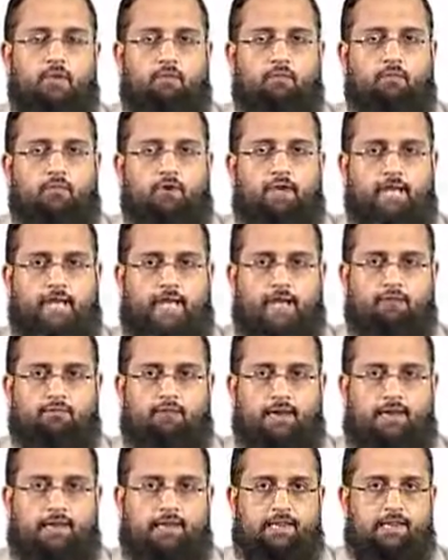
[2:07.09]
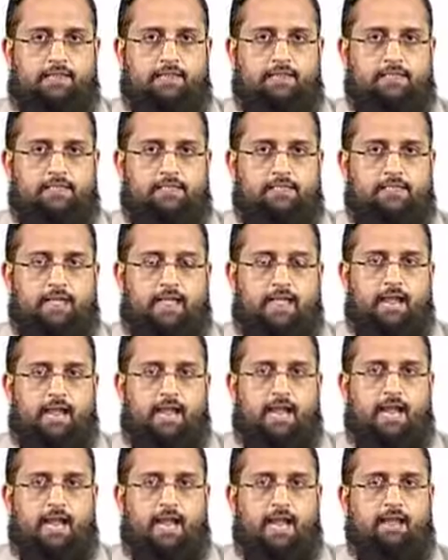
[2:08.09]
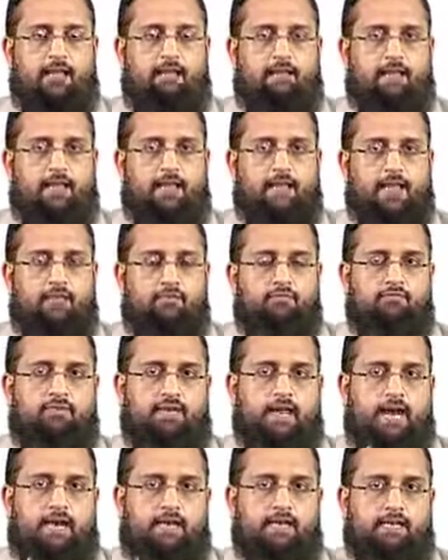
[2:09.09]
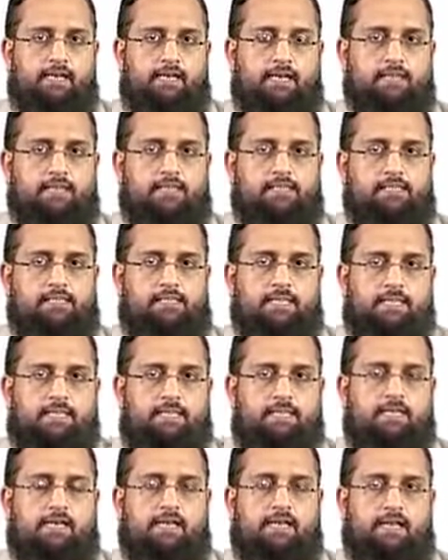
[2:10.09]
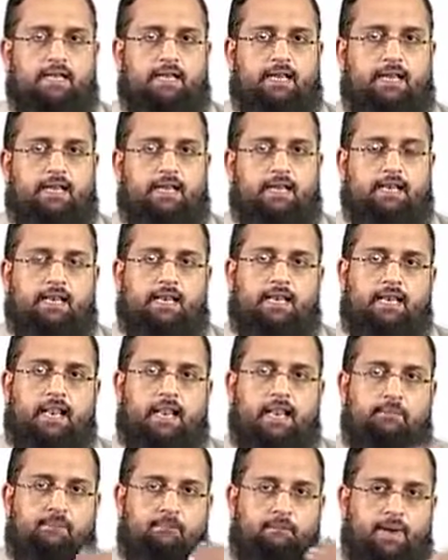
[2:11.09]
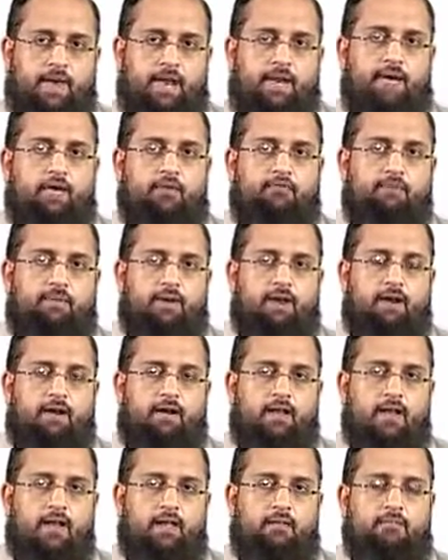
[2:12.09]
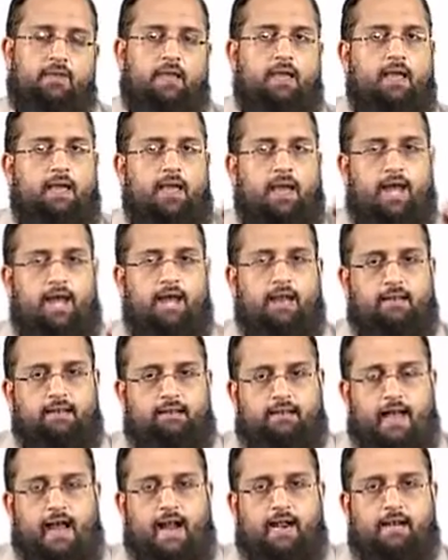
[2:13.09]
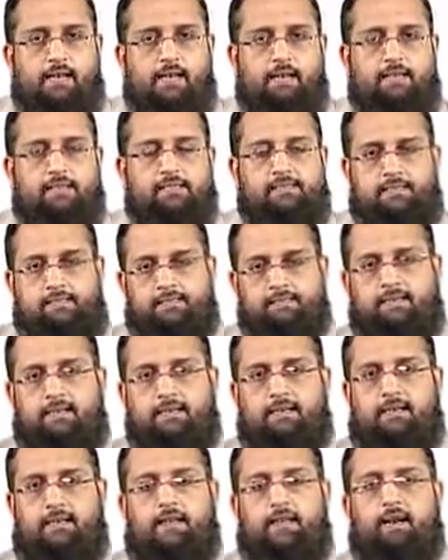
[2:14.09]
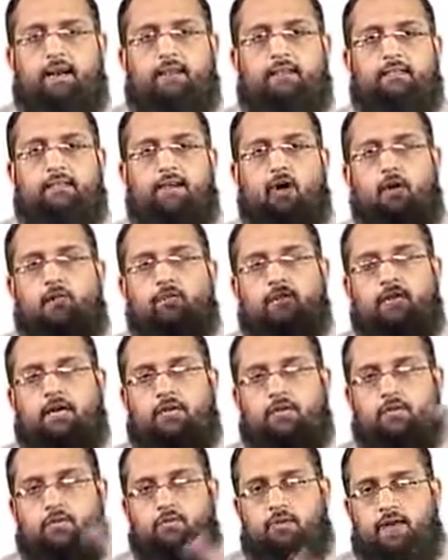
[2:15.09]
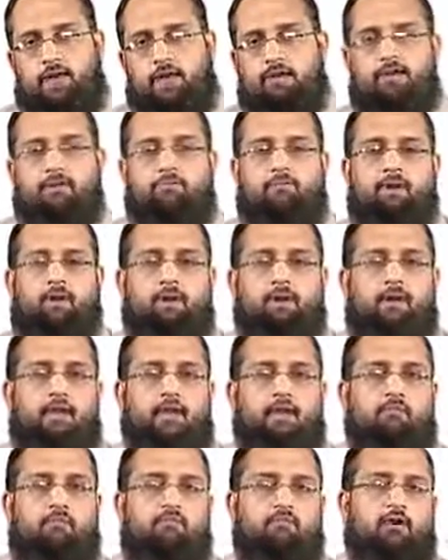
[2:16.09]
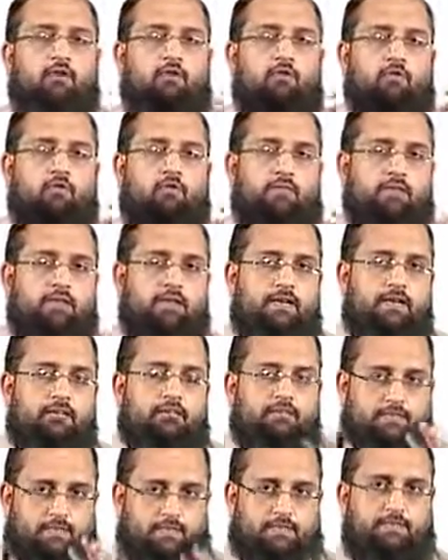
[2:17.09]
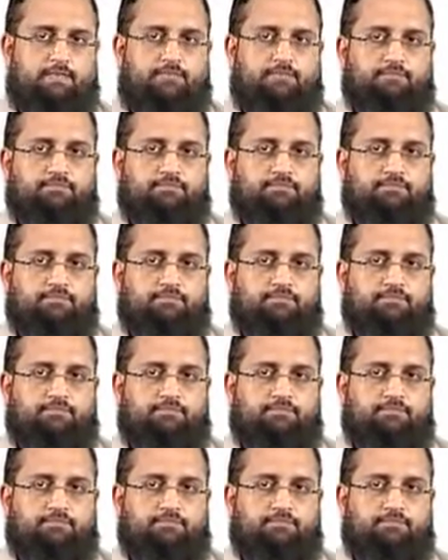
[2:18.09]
We have a list, and if that list is contained in an imperative paradigm and that list is contained in the object-oriented paradigm, what would be the difference?